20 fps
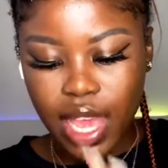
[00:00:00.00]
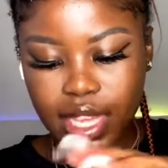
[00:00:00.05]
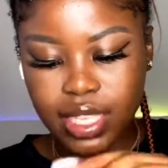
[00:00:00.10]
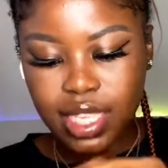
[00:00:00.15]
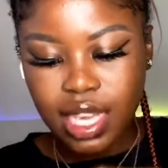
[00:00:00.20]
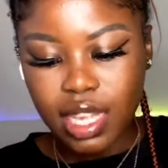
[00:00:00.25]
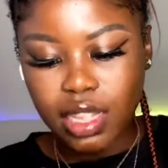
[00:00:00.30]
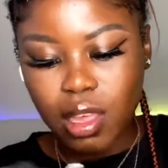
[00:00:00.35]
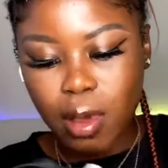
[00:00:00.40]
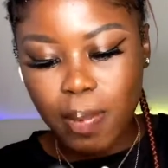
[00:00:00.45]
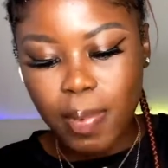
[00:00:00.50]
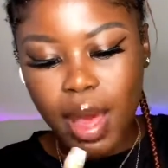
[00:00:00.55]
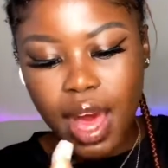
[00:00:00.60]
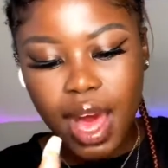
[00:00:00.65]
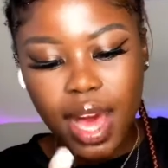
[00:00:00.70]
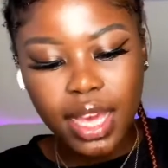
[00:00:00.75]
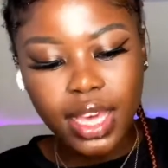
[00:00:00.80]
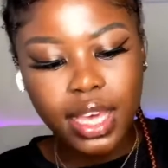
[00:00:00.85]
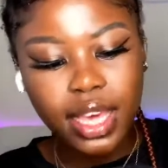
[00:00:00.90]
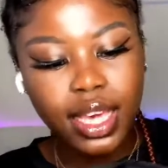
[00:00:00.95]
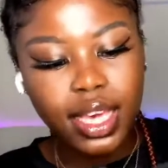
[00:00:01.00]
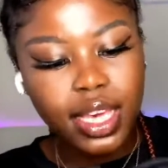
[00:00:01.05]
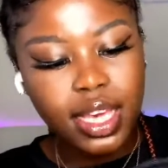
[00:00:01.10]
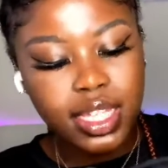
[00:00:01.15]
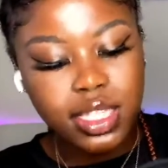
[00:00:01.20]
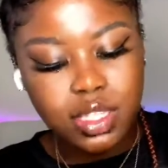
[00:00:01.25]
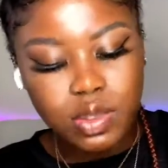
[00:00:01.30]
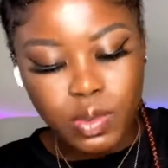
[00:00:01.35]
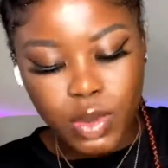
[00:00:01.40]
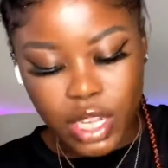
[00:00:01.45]
hella
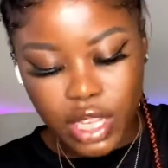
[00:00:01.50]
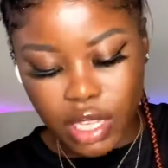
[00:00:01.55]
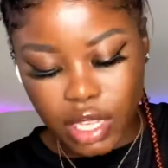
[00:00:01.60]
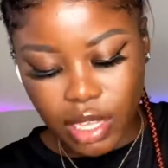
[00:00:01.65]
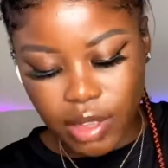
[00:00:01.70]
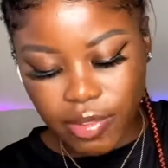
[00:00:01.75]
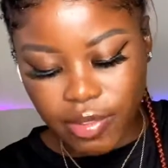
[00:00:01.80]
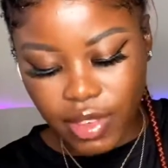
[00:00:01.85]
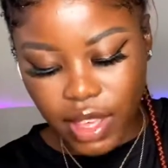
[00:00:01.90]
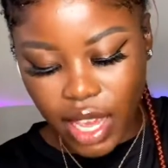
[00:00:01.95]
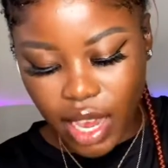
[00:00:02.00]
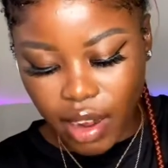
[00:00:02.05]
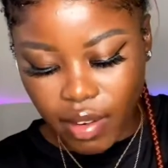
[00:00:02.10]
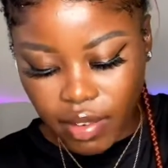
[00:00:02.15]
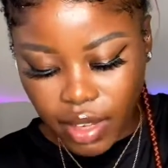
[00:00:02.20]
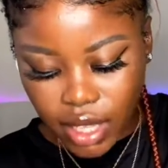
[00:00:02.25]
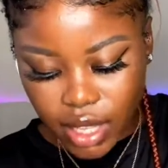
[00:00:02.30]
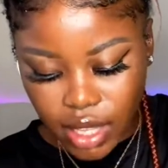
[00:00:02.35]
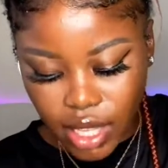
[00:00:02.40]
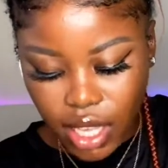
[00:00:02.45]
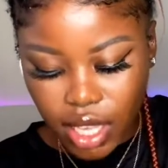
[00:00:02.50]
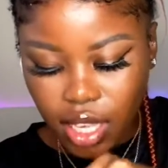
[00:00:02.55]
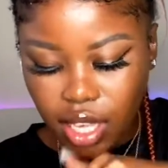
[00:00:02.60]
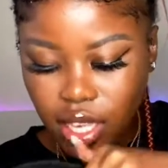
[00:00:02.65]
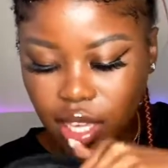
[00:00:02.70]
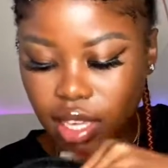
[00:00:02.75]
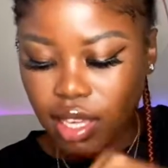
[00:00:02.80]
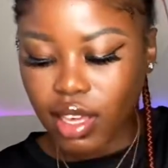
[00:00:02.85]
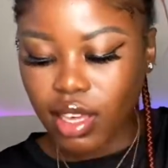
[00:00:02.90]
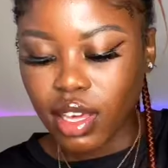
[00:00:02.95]
pockets where you could fit
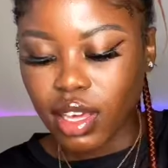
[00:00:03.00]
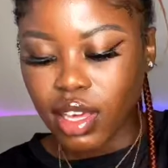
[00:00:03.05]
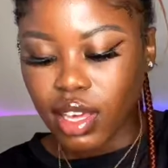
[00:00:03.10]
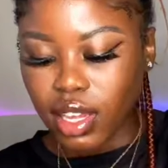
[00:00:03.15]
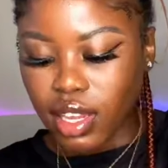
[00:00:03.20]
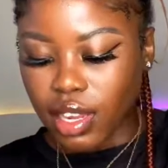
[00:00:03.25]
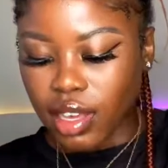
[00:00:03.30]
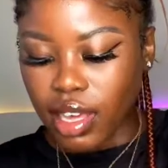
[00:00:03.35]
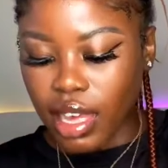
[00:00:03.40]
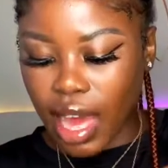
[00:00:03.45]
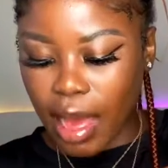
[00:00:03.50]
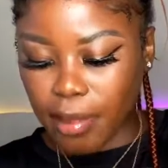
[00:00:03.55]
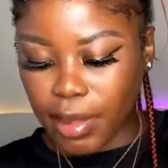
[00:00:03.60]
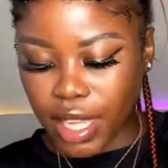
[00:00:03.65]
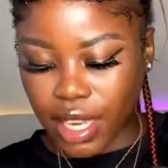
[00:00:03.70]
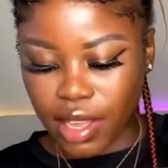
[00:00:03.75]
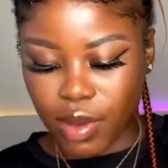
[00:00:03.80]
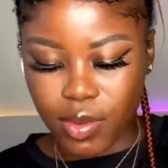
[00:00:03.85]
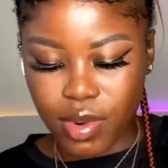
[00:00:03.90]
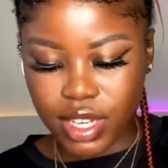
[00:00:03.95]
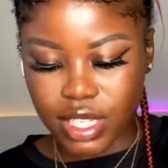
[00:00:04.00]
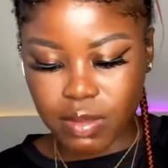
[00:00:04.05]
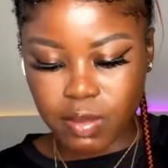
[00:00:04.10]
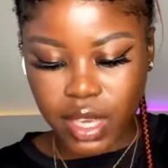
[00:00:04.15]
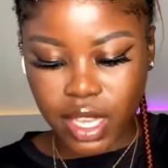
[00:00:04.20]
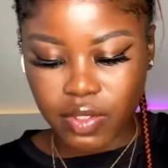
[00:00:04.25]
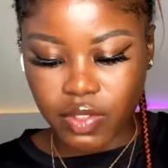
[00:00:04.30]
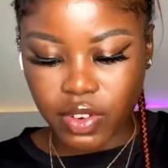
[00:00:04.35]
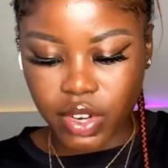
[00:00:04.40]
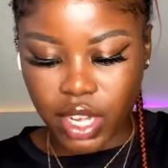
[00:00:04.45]
everything. I mean, it was
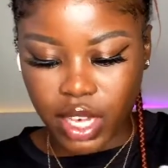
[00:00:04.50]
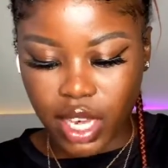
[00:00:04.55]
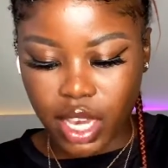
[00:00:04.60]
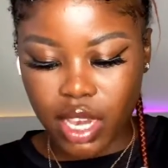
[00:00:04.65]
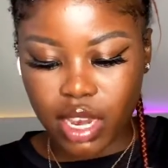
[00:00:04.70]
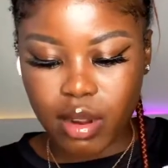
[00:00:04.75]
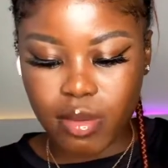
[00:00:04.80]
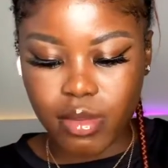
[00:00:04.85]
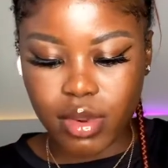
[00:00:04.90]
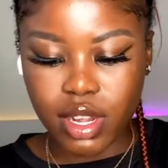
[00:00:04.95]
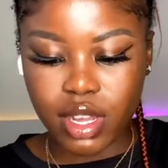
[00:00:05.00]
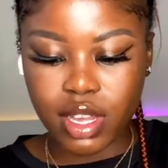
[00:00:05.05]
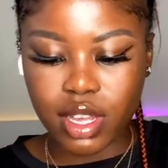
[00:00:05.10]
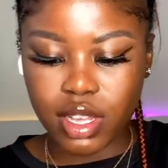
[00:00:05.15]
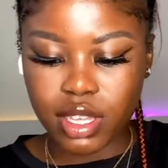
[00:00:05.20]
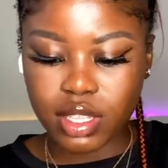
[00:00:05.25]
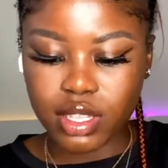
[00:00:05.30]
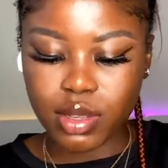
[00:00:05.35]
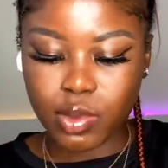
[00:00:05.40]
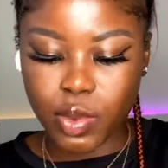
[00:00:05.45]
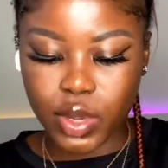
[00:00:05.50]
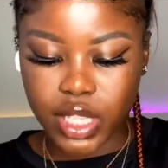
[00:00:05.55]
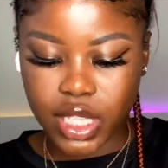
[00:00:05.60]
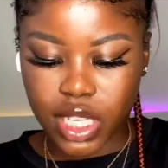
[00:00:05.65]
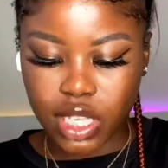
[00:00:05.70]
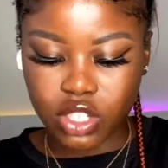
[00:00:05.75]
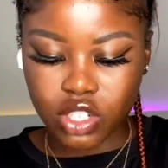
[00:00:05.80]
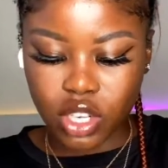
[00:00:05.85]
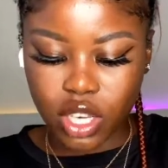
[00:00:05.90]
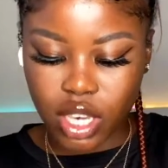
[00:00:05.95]
made for the camera to
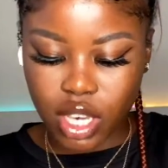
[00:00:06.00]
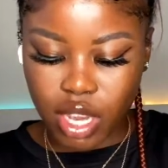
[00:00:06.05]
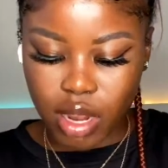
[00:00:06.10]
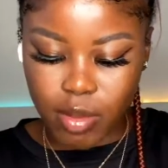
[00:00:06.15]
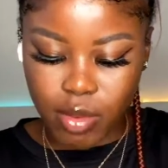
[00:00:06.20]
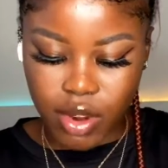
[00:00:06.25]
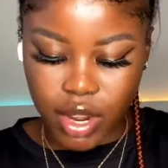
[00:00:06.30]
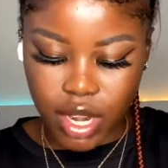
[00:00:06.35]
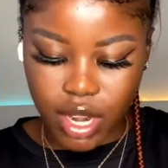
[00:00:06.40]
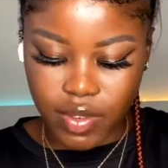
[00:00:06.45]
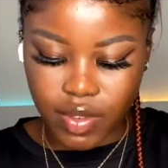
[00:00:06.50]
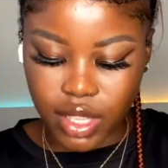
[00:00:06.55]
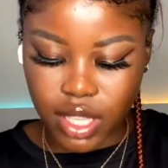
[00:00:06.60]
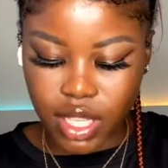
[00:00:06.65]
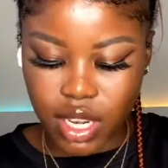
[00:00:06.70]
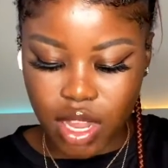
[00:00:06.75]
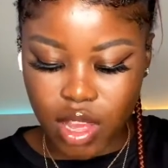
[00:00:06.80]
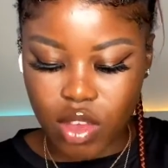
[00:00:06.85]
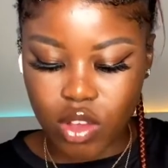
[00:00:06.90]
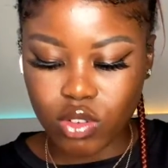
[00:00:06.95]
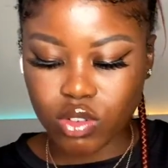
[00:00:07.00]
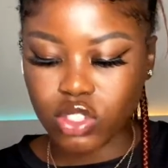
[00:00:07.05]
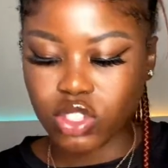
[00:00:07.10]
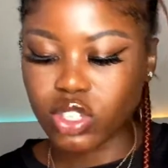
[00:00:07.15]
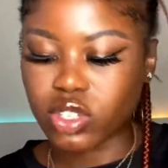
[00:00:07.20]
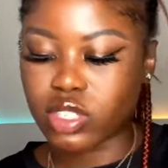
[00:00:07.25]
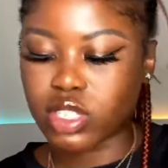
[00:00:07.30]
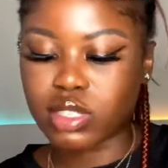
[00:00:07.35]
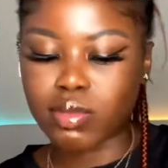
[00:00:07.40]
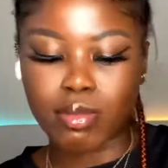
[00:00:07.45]
protect your camera and everything else, your
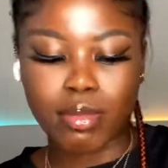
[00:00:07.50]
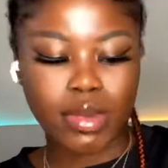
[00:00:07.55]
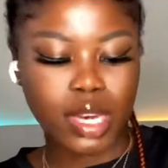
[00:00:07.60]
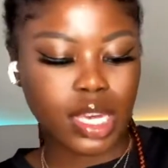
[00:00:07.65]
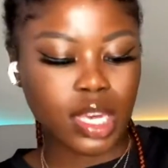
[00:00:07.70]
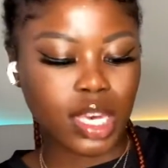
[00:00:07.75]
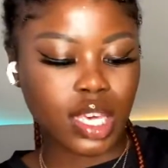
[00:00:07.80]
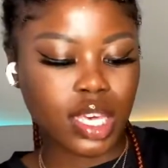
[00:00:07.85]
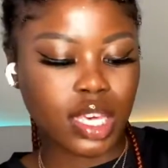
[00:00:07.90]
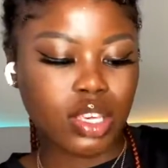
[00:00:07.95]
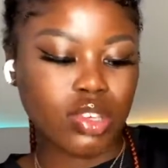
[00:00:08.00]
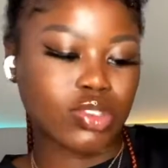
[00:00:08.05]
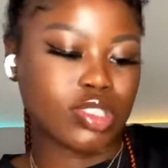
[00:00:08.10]
mic, your